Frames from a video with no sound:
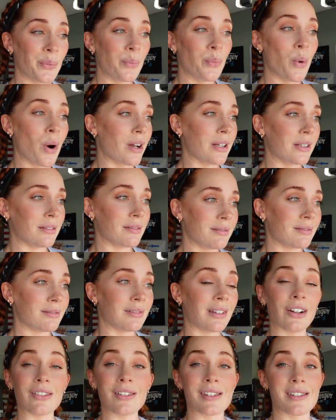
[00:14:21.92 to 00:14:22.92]
what
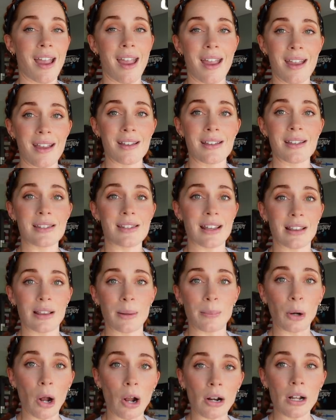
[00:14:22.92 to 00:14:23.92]
they're saying is in the
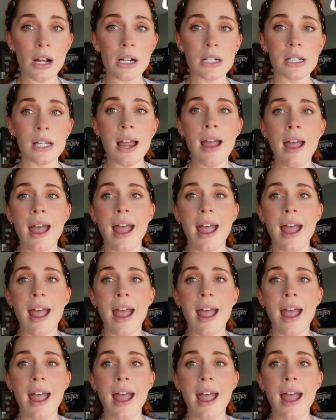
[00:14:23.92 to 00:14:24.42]
product,